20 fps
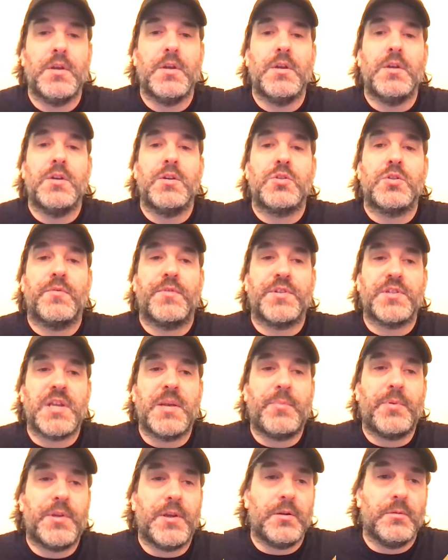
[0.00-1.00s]
So for
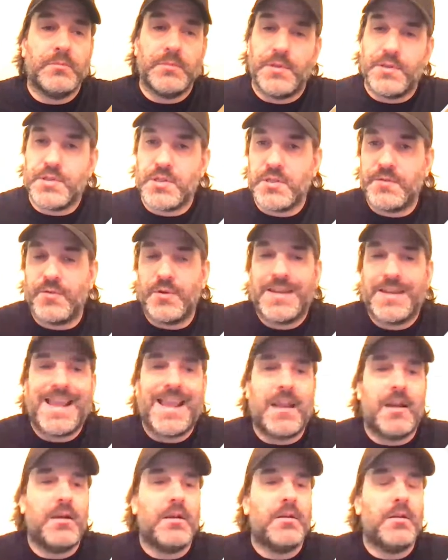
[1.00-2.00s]
example here, and this is for
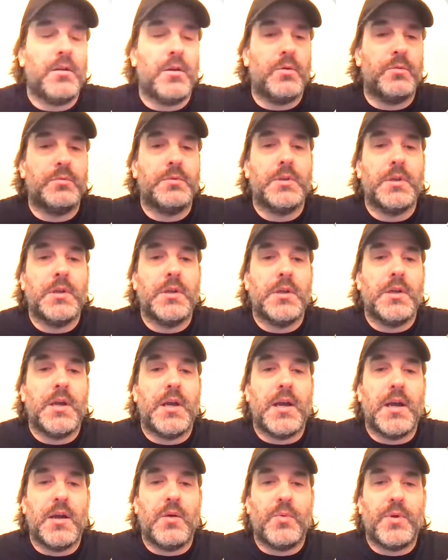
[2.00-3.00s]
Canada alone,
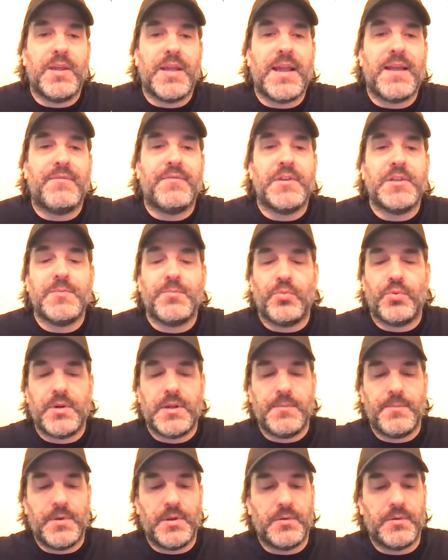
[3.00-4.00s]
we have these
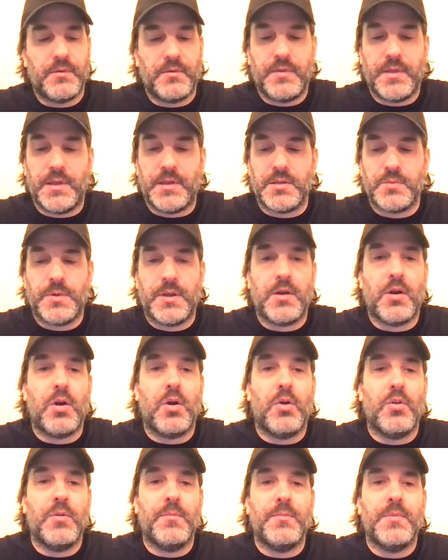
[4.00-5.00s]
pre-built things. We
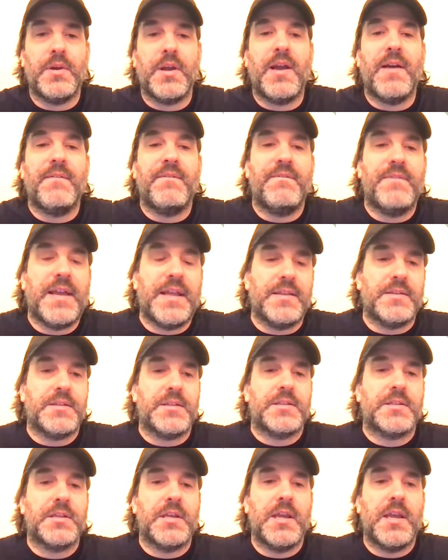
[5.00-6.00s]
call them
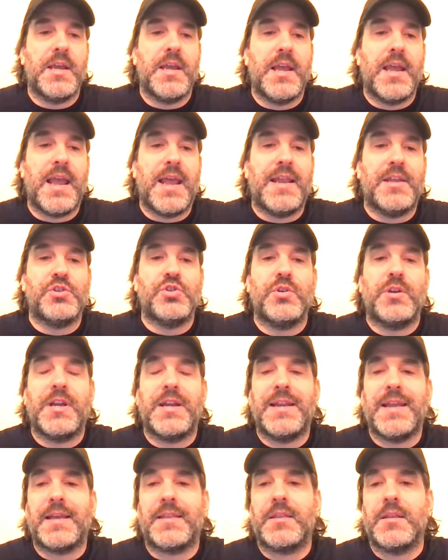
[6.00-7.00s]
events, and as you
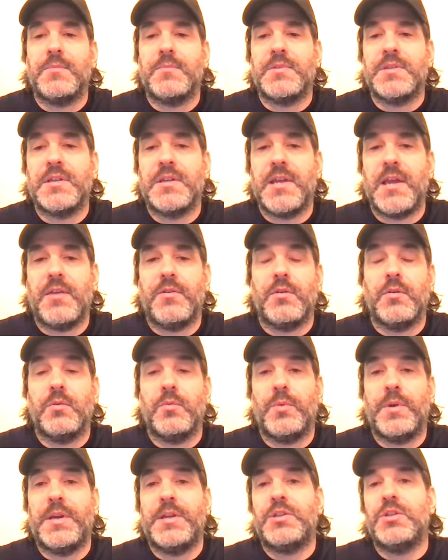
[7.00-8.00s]
connect them together,
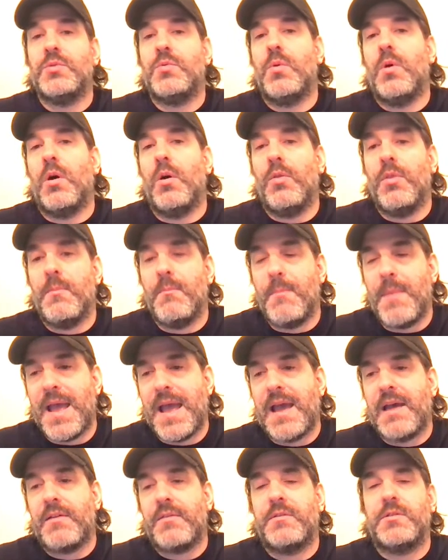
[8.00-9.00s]
we do all the
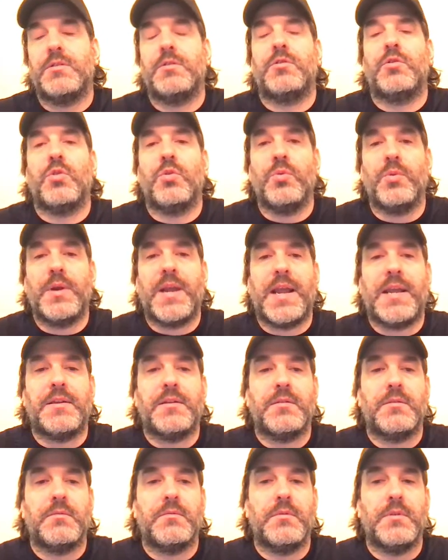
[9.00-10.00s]
math to
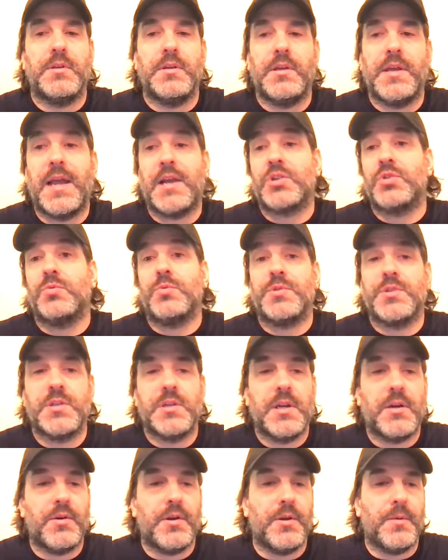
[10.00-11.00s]
create the actual
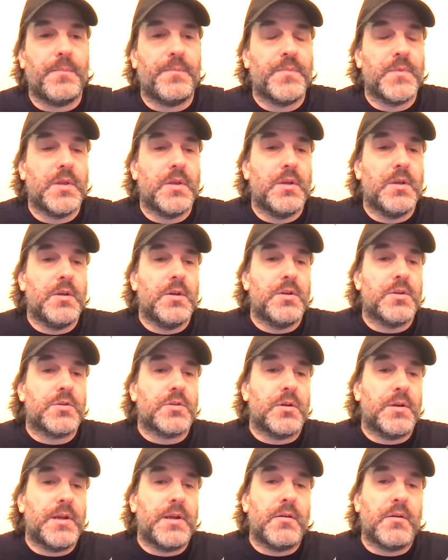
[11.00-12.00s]
scenario.
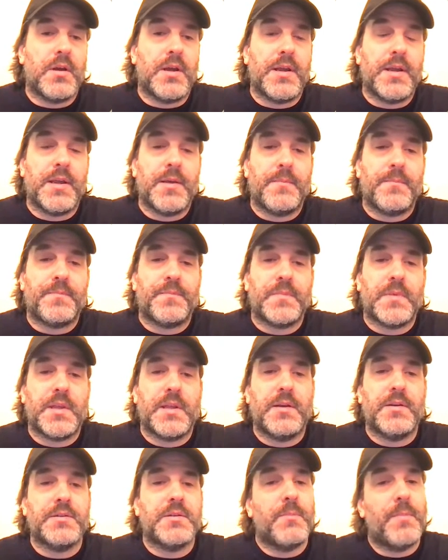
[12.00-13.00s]
So here I am,
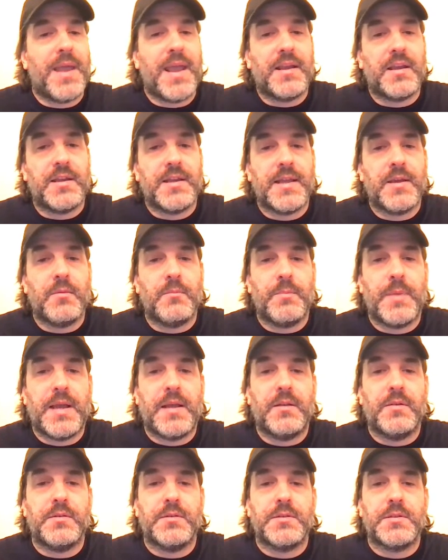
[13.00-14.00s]
here's a bank account
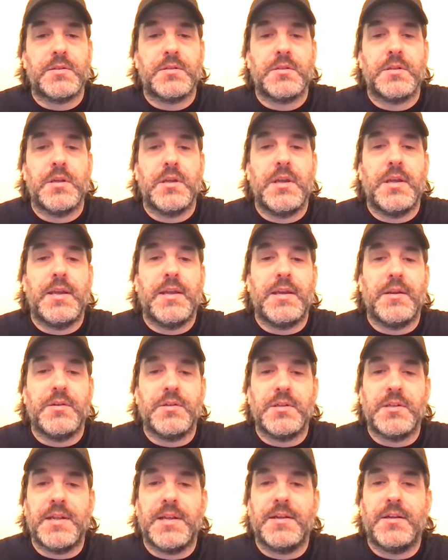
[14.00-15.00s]
balance, here's
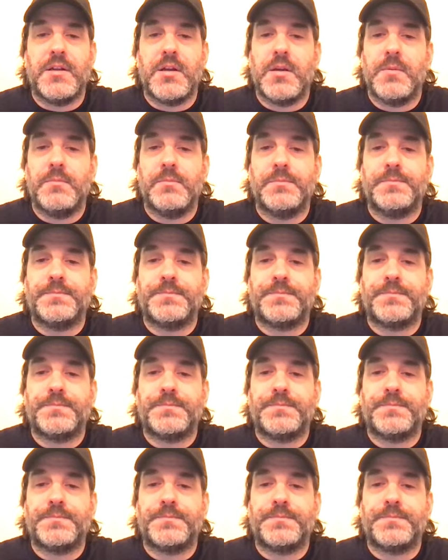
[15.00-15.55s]
an income,